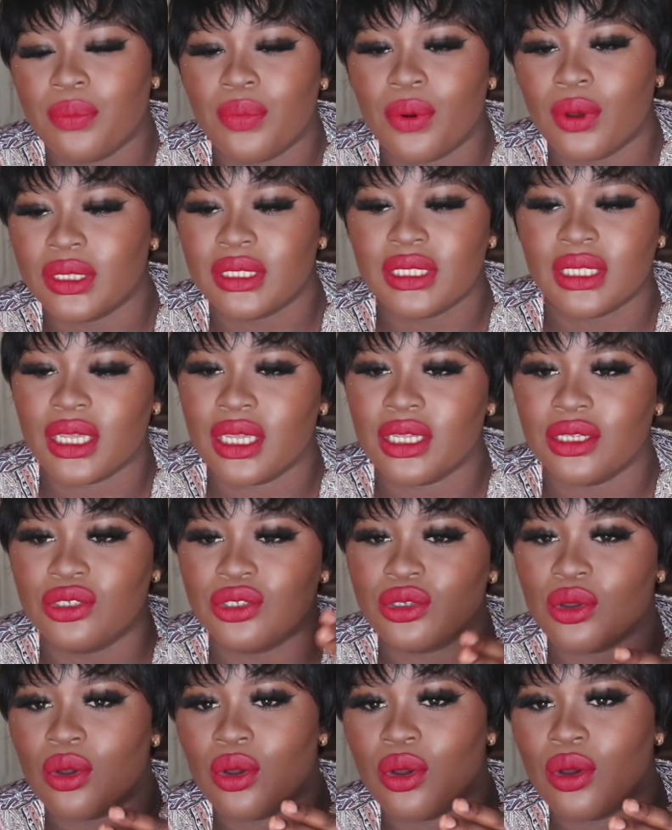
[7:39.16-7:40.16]

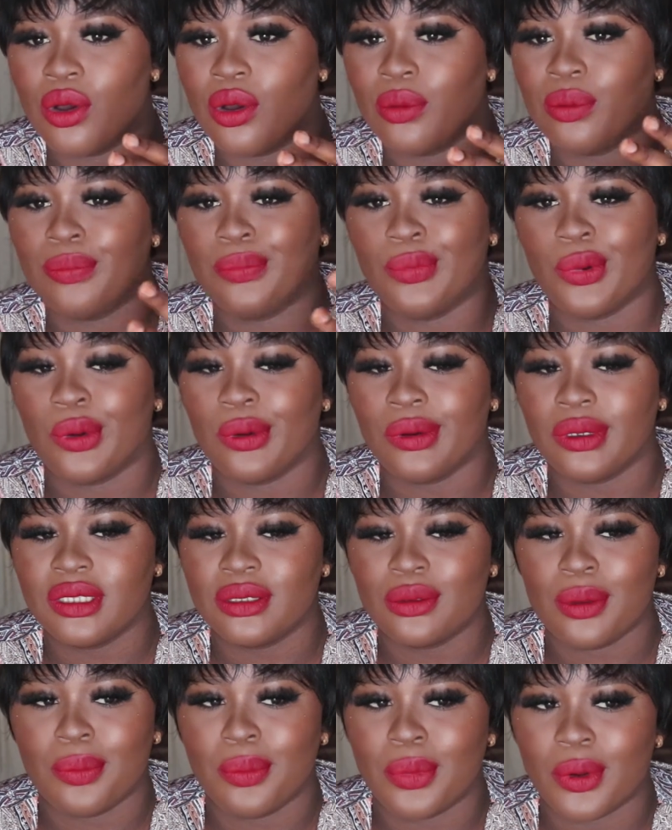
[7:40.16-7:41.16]
portage, or
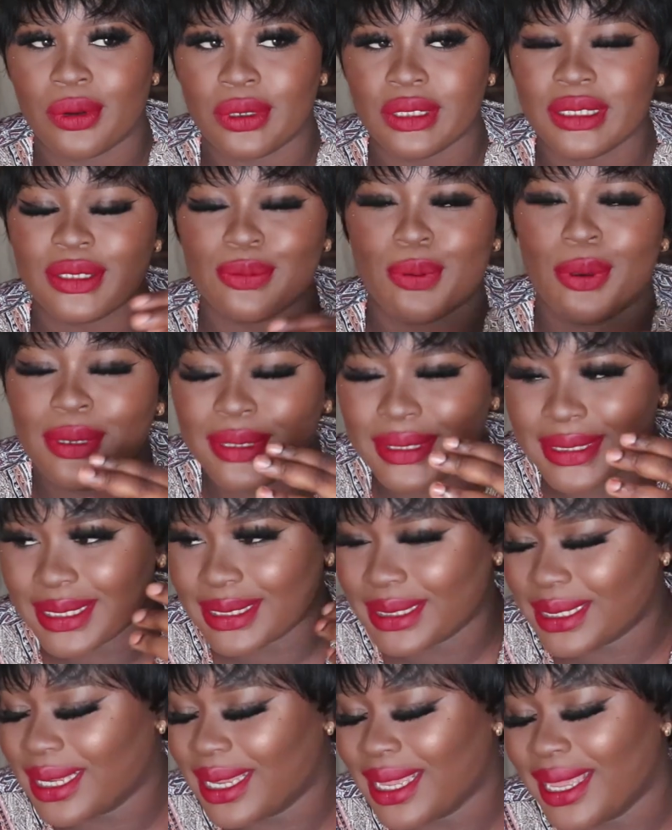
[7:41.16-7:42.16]
it's not porridge, it's
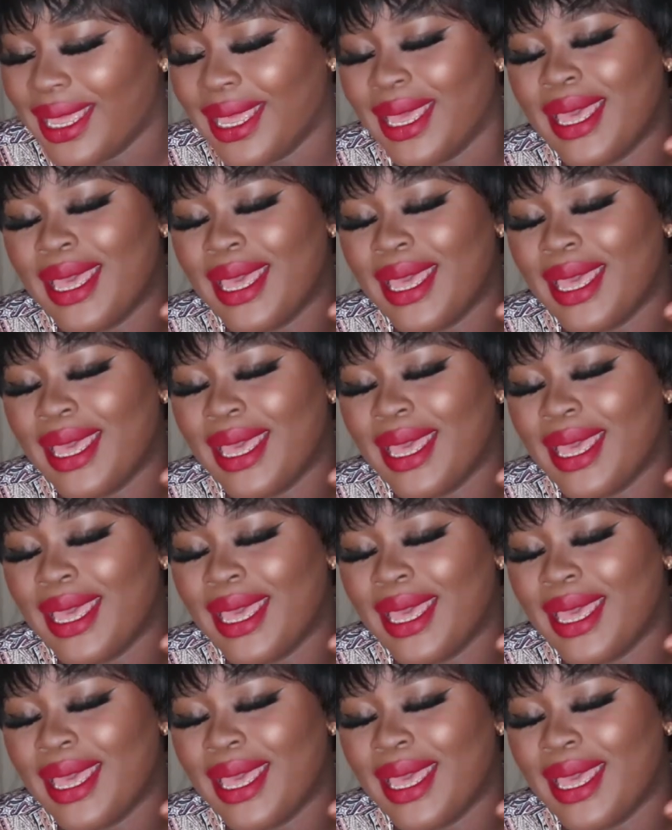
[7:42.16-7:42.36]
portage.